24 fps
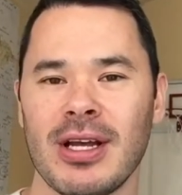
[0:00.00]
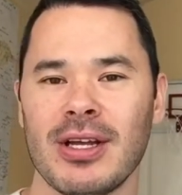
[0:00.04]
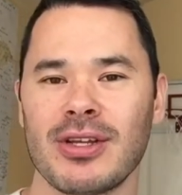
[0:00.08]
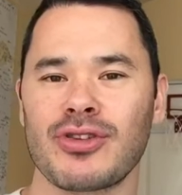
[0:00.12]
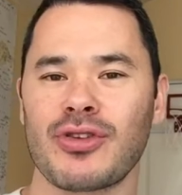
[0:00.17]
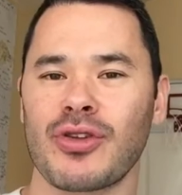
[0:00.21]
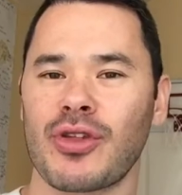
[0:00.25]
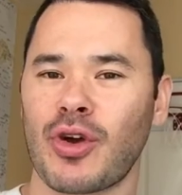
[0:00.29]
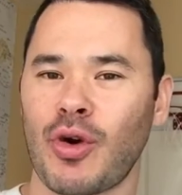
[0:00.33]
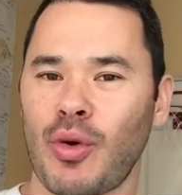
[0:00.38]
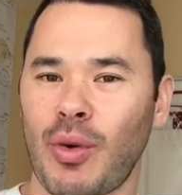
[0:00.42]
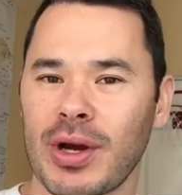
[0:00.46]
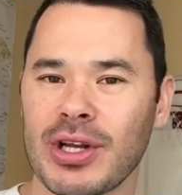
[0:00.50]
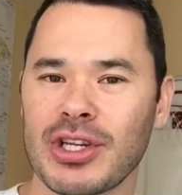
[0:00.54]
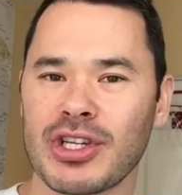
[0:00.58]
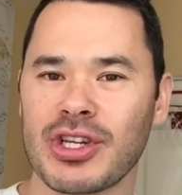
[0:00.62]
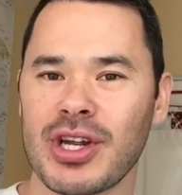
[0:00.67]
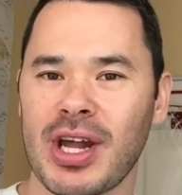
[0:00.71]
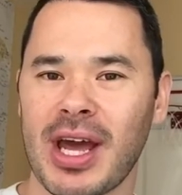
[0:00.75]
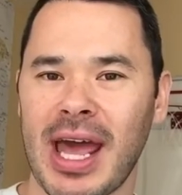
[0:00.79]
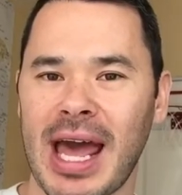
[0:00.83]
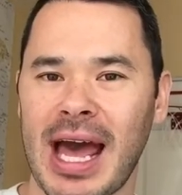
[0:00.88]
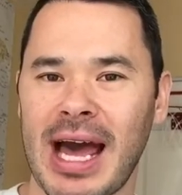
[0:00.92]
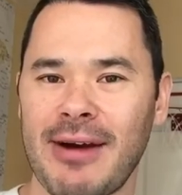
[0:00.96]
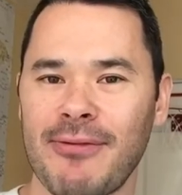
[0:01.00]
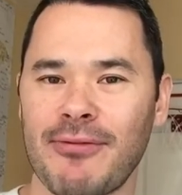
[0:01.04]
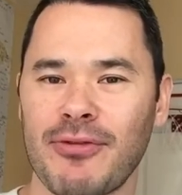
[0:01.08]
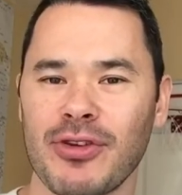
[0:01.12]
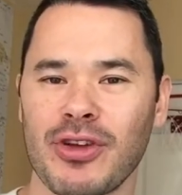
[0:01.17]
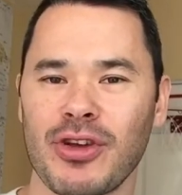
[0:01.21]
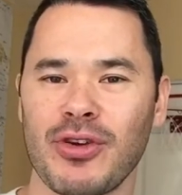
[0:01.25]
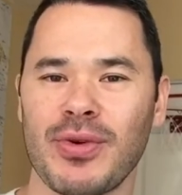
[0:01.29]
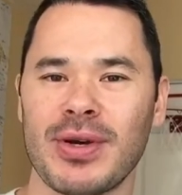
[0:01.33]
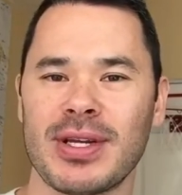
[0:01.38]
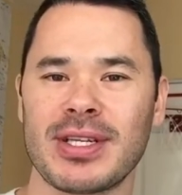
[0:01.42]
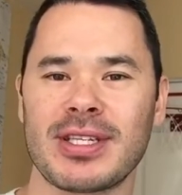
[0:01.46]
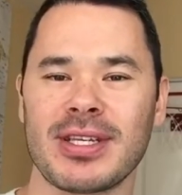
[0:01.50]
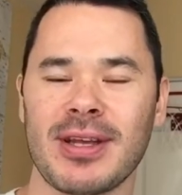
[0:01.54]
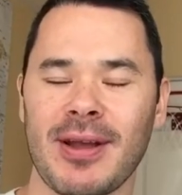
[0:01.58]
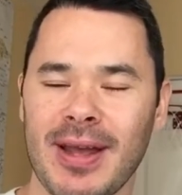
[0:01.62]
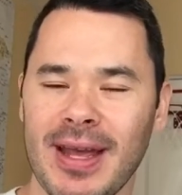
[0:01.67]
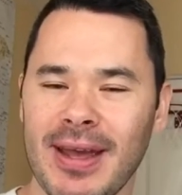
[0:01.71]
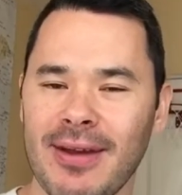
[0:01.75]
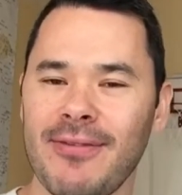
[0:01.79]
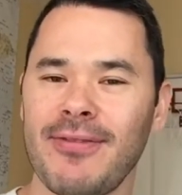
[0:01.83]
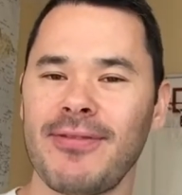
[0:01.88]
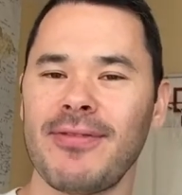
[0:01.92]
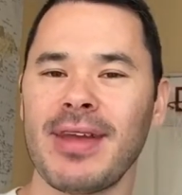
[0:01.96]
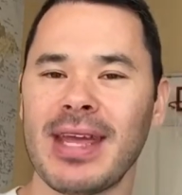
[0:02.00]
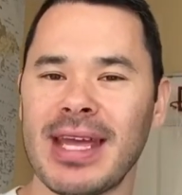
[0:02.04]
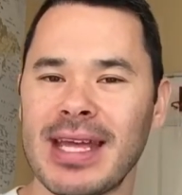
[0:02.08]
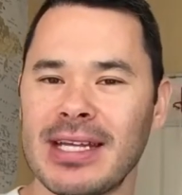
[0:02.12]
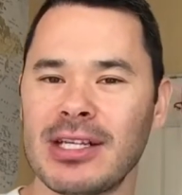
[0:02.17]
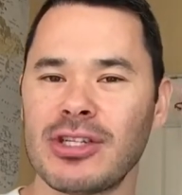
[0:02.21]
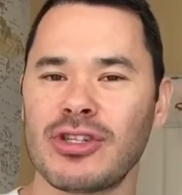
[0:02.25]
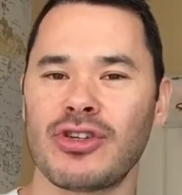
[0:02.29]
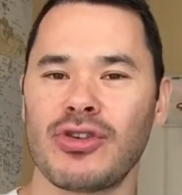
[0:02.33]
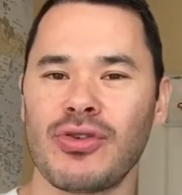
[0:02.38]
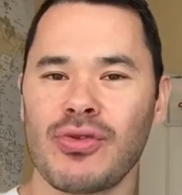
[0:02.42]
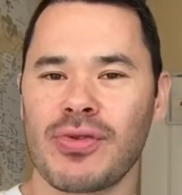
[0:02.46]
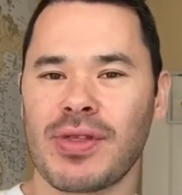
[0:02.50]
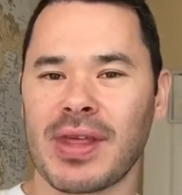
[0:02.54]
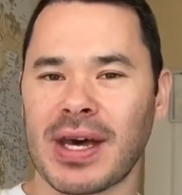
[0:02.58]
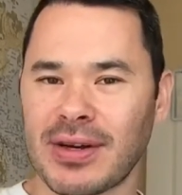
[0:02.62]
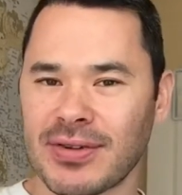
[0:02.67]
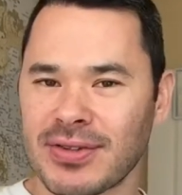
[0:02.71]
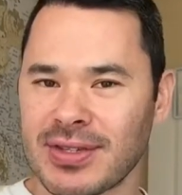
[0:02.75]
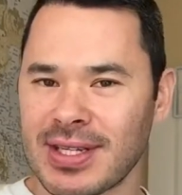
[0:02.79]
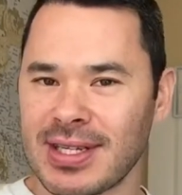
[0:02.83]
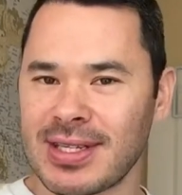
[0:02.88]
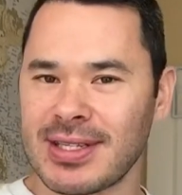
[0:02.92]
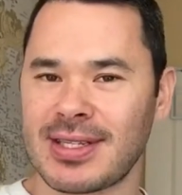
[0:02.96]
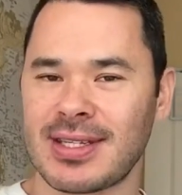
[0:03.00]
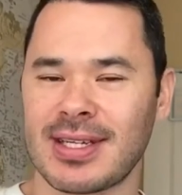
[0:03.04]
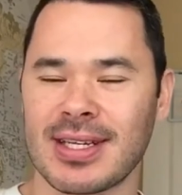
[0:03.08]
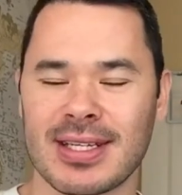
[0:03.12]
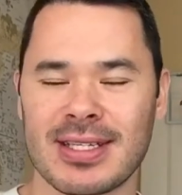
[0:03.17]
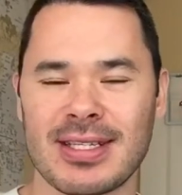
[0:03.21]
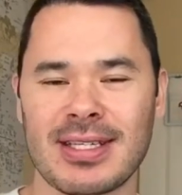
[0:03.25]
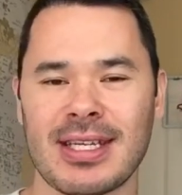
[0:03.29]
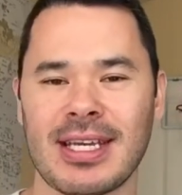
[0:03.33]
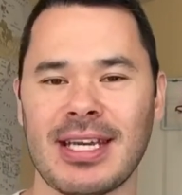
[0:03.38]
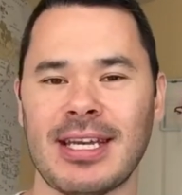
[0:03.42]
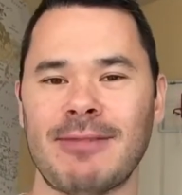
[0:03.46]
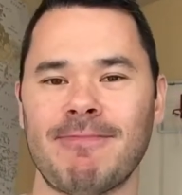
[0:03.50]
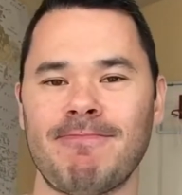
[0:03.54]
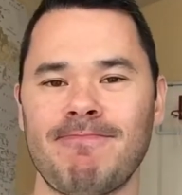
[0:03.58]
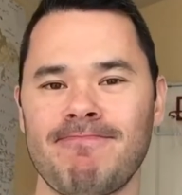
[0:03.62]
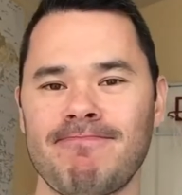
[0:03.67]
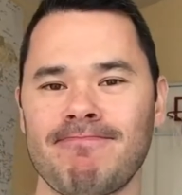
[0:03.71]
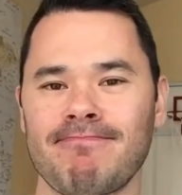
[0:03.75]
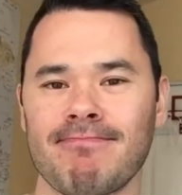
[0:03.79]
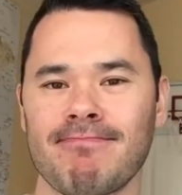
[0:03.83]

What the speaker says: So the question I have for you is, if in 2016,